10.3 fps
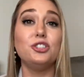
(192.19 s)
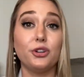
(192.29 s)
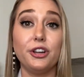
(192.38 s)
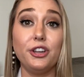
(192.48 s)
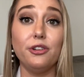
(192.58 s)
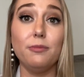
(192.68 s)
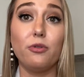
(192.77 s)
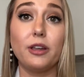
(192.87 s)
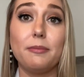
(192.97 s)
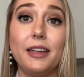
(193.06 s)
During your
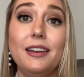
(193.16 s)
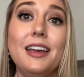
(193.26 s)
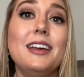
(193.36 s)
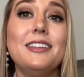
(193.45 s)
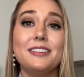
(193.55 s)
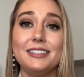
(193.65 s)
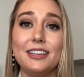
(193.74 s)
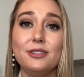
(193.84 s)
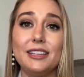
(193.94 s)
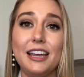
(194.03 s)
appointment, the
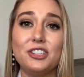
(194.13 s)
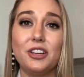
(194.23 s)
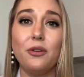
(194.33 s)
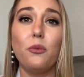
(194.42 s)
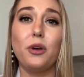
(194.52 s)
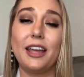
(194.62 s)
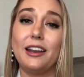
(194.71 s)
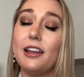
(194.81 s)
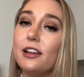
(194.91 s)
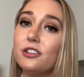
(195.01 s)
sales agent will
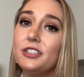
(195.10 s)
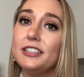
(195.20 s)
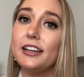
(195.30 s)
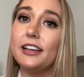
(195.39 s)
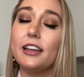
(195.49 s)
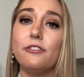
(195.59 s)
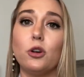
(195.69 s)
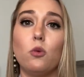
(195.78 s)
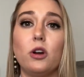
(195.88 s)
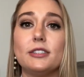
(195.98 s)
get an understanding of
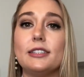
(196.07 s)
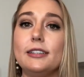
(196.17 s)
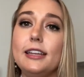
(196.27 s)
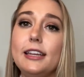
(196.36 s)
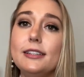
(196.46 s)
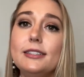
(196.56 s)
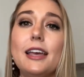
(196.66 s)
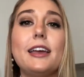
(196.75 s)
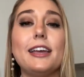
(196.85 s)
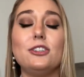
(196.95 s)
your wants and needs
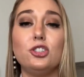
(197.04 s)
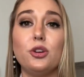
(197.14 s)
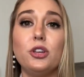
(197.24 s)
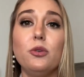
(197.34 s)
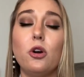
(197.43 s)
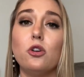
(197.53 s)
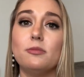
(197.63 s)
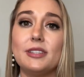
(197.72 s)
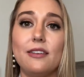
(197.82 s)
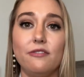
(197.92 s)
and show you
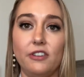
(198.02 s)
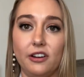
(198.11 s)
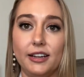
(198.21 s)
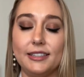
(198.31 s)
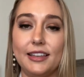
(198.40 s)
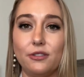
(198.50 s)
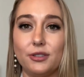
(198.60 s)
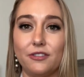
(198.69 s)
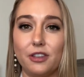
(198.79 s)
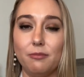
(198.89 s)
homes at various
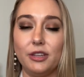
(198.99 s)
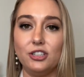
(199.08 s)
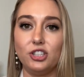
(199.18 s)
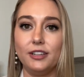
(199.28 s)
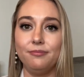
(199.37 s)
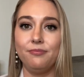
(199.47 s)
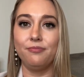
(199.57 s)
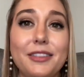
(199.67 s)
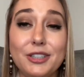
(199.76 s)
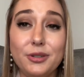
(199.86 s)
levels of completion.
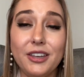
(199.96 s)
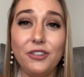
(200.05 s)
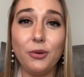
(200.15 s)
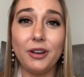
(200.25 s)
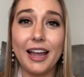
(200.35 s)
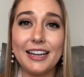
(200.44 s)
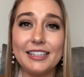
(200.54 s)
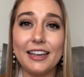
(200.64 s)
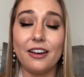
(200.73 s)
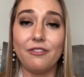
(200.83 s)
This will give you an
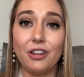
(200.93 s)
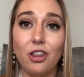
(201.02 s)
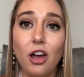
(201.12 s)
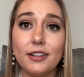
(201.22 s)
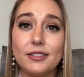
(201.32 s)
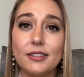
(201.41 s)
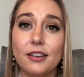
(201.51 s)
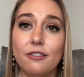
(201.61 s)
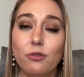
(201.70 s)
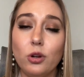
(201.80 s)
idea of the lots,
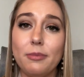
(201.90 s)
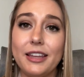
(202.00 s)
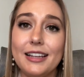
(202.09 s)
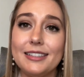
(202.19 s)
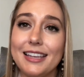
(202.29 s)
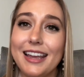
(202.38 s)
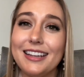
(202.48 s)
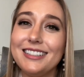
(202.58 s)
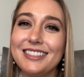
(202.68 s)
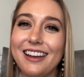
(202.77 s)
floor plans,
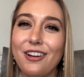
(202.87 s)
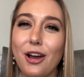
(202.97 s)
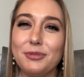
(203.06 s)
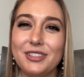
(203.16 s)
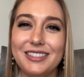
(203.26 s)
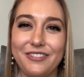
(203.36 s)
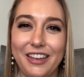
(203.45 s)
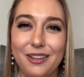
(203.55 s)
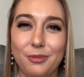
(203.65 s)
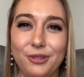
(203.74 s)
and design options
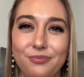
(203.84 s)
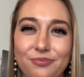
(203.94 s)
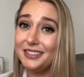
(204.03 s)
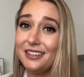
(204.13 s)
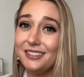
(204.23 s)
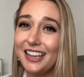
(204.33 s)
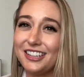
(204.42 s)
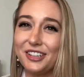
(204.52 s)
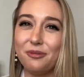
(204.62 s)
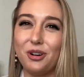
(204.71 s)
available. The sales
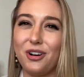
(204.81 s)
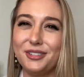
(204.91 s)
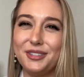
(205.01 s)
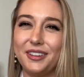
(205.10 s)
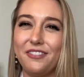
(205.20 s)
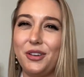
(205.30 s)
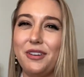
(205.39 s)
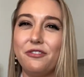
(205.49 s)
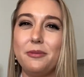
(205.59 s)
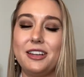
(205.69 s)
agent will also give you
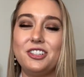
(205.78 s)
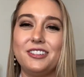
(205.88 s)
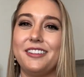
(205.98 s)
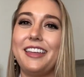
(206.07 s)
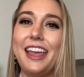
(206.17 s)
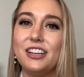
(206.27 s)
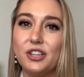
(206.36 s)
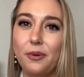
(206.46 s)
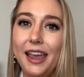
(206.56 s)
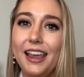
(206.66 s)
information on the
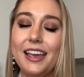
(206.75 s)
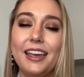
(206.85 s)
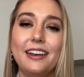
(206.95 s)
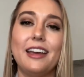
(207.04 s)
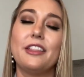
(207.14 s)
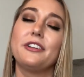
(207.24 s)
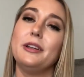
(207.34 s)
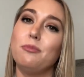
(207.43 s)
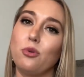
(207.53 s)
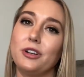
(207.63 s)
HOA and other
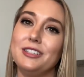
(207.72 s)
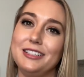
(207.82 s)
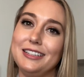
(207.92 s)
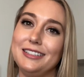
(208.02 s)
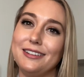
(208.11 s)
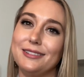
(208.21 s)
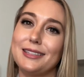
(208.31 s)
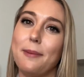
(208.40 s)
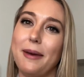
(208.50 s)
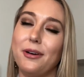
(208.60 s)
important details
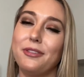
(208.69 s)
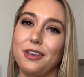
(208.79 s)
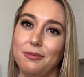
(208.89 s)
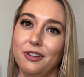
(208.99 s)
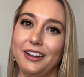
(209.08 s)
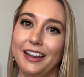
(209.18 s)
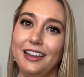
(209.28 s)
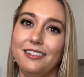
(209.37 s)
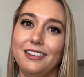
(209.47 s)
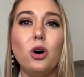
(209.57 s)
about the
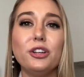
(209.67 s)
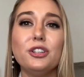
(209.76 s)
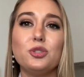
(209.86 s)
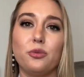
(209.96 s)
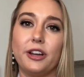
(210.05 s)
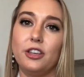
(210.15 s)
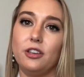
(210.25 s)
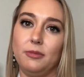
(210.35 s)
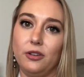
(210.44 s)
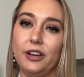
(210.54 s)
community. While you're touring
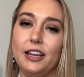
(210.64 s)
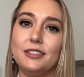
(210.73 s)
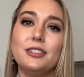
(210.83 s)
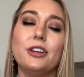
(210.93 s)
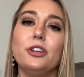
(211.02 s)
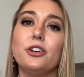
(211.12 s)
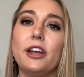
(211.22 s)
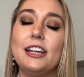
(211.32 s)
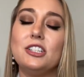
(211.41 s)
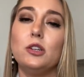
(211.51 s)
communities, your
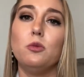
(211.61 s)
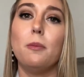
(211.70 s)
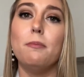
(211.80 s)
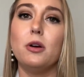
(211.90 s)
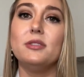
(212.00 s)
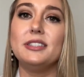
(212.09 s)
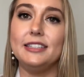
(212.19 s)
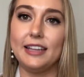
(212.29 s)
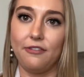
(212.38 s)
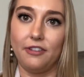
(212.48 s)
agent will
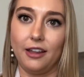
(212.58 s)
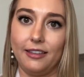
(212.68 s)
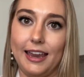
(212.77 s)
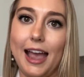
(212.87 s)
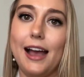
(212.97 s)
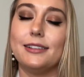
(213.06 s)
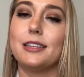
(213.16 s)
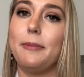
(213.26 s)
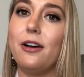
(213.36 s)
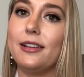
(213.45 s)
most definitely
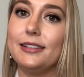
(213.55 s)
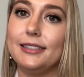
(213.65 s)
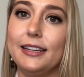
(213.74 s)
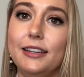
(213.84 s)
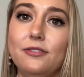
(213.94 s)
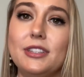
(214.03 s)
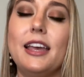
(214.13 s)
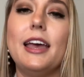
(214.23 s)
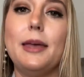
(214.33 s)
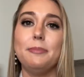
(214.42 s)
ask about incentives
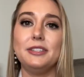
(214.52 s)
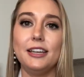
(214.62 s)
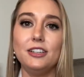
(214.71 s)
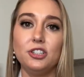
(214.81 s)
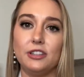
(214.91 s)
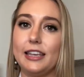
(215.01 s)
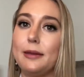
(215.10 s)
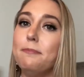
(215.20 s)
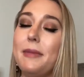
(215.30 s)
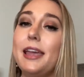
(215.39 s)
and
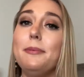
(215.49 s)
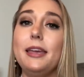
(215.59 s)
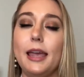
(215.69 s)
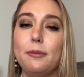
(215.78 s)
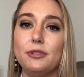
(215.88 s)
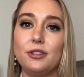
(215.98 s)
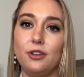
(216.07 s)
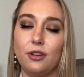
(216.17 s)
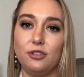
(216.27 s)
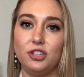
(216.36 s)
potentially may be able to
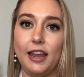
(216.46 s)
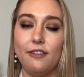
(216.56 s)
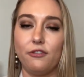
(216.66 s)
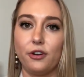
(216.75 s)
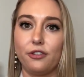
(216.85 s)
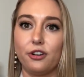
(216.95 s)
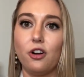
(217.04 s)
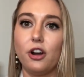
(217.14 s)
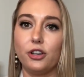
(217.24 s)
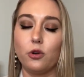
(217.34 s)
negotiate
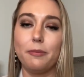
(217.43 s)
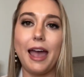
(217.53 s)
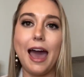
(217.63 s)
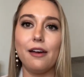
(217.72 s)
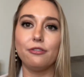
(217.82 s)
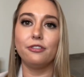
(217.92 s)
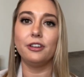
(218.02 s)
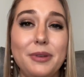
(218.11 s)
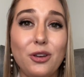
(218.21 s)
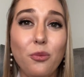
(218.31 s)
further on your behalf.
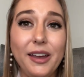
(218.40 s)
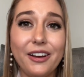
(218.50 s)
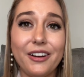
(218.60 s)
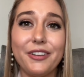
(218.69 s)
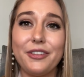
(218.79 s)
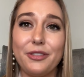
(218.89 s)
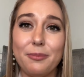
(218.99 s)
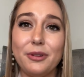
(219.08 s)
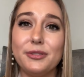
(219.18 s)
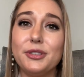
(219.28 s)
Be aware that
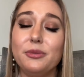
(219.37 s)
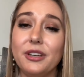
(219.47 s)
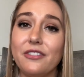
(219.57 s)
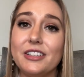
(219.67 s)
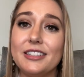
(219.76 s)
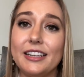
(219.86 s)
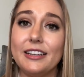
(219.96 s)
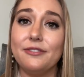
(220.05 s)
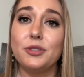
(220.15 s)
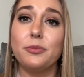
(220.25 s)
the builder will give
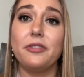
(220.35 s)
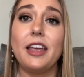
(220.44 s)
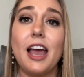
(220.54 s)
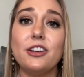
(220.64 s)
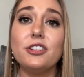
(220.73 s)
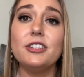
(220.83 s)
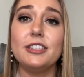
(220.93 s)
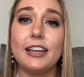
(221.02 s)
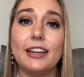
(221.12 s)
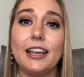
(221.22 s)
incentives with the
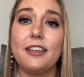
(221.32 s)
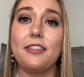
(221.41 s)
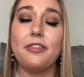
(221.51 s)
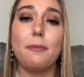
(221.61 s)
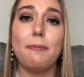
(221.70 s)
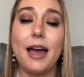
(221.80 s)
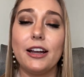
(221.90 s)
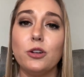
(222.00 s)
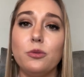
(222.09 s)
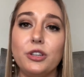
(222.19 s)
understanding that the
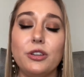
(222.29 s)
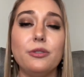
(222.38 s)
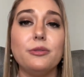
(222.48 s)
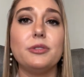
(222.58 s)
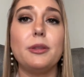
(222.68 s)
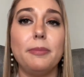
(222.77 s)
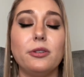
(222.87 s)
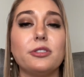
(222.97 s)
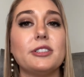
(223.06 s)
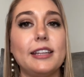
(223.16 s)
buyer will use the
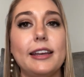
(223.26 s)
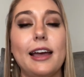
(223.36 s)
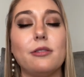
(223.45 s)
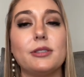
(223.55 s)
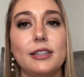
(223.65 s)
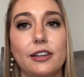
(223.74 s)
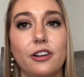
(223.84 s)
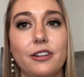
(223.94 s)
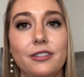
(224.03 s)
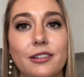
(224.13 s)
builder's in-house
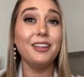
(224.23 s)
lender.